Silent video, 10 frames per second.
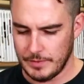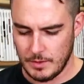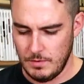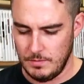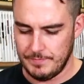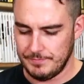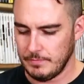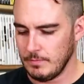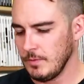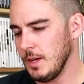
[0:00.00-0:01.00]
Oh,
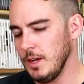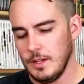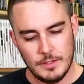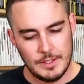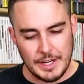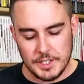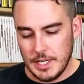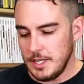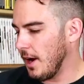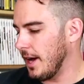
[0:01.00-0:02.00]
it's actually
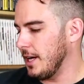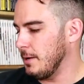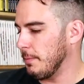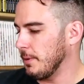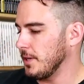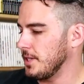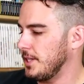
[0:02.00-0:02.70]
not an eBay purchase.